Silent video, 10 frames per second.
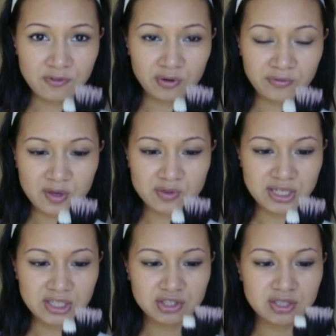for
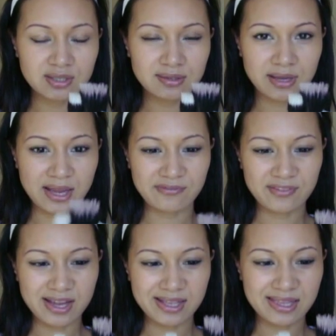foundation. I
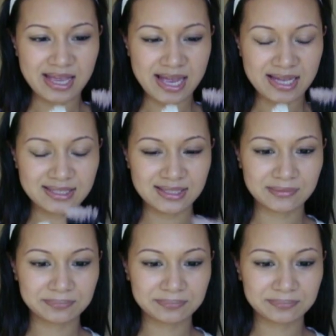find that